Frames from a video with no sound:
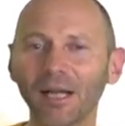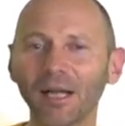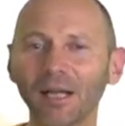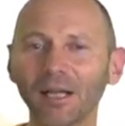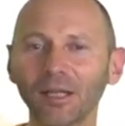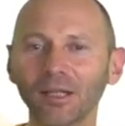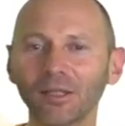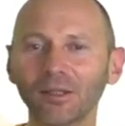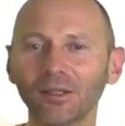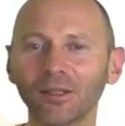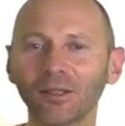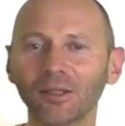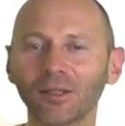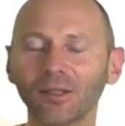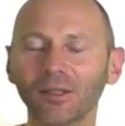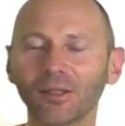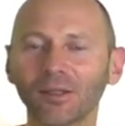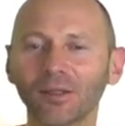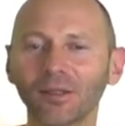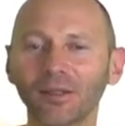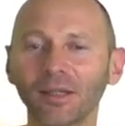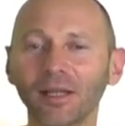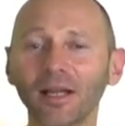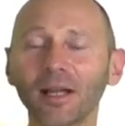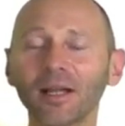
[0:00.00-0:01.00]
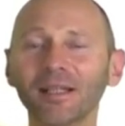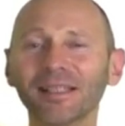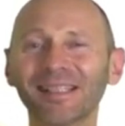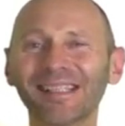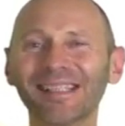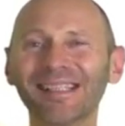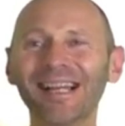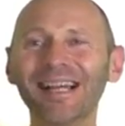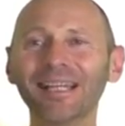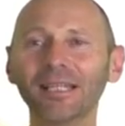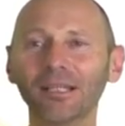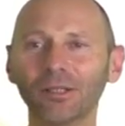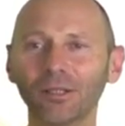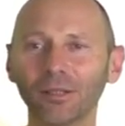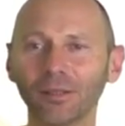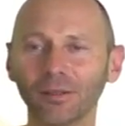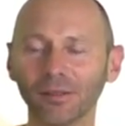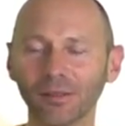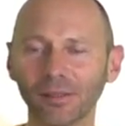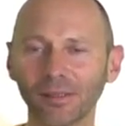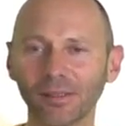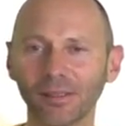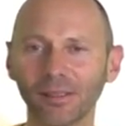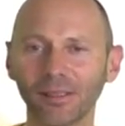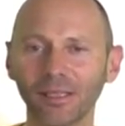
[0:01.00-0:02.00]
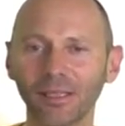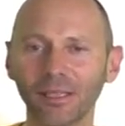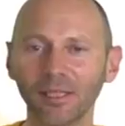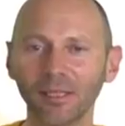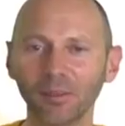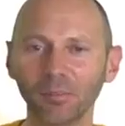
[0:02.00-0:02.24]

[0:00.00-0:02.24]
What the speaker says: and there are cycles,